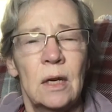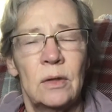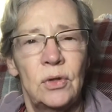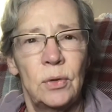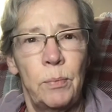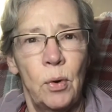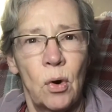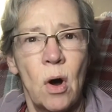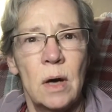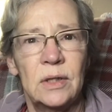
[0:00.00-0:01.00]
to put
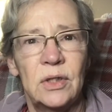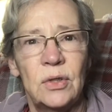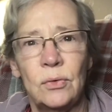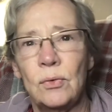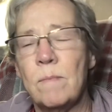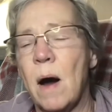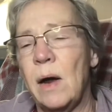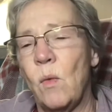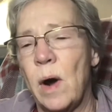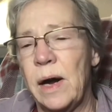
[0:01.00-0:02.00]
onto my
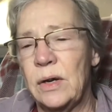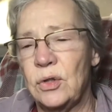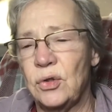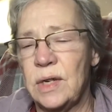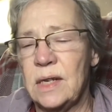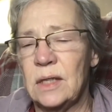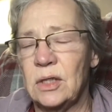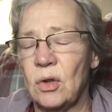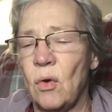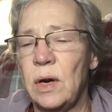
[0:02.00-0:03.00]
wire trees.
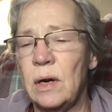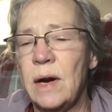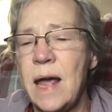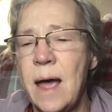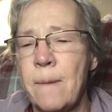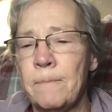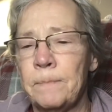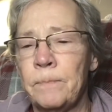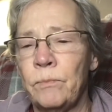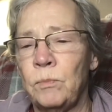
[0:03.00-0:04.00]
So here I am,
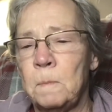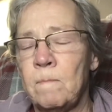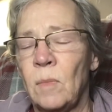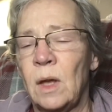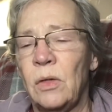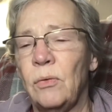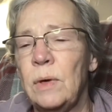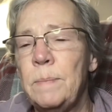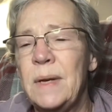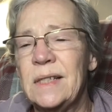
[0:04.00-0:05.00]
3
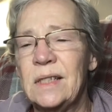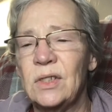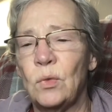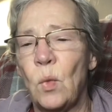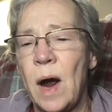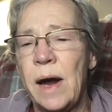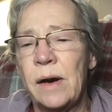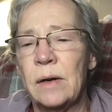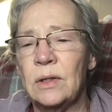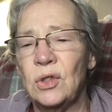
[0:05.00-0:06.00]
pieces of
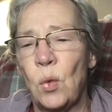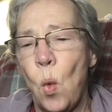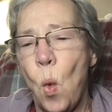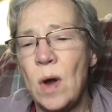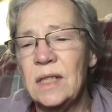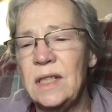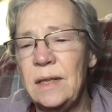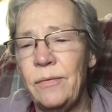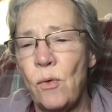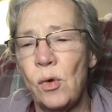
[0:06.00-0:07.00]
wire,
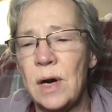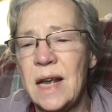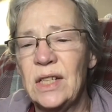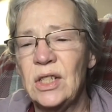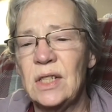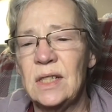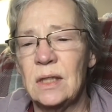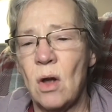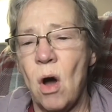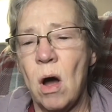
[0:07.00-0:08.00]
24 inches
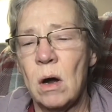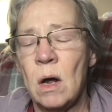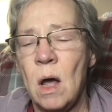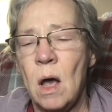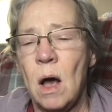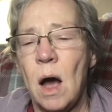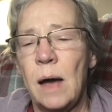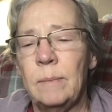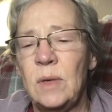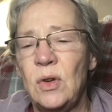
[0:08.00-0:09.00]
long.
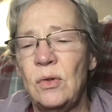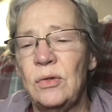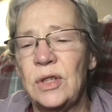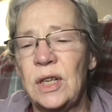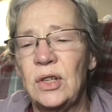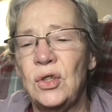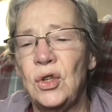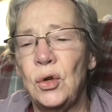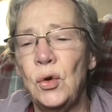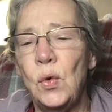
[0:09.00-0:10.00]
I'm using
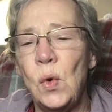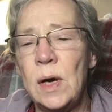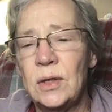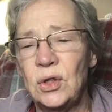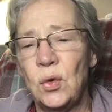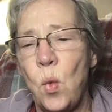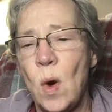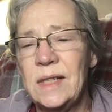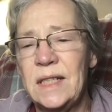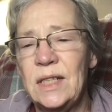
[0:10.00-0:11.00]
two
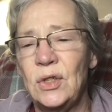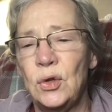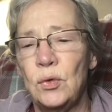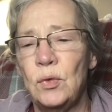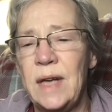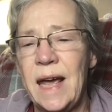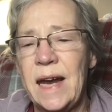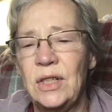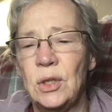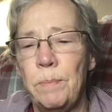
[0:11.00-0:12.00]
22
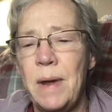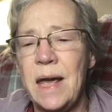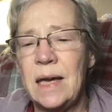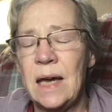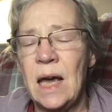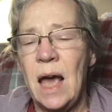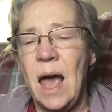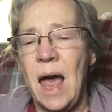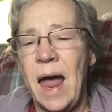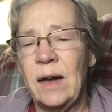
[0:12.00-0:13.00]
gauge pink
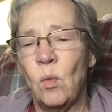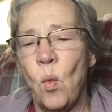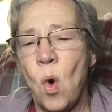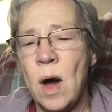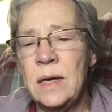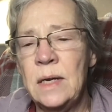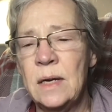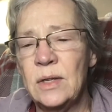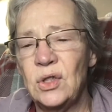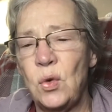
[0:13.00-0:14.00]
and one
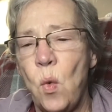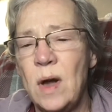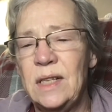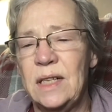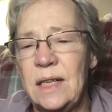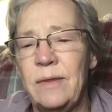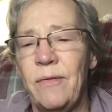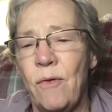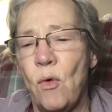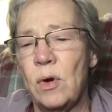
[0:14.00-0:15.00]

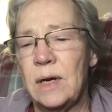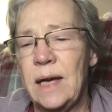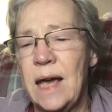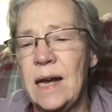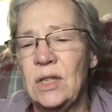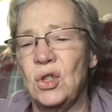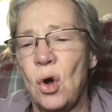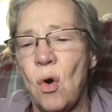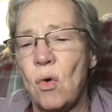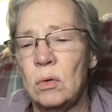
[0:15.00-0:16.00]
24 gauge
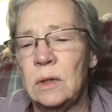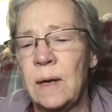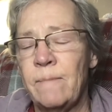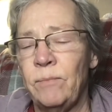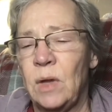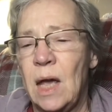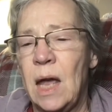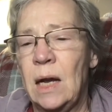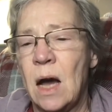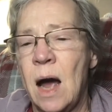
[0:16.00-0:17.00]
gold,
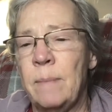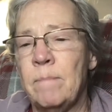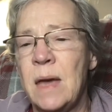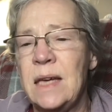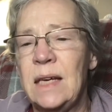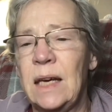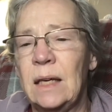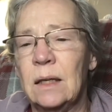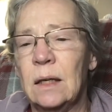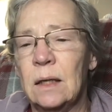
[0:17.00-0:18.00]
and I'm
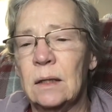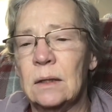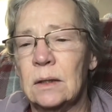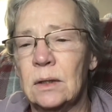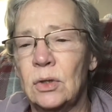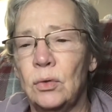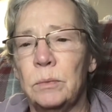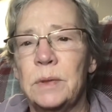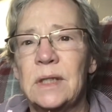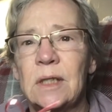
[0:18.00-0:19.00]
making
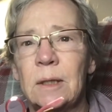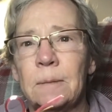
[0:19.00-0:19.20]
loops.